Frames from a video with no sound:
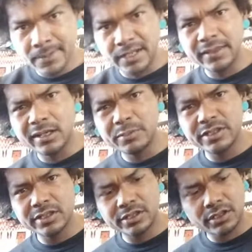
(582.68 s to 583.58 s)
I think I'm
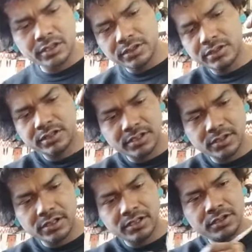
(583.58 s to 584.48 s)
just gonna start it
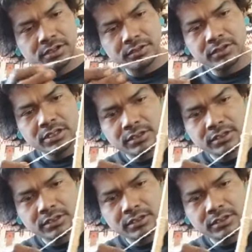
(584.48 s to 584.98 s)
start it new.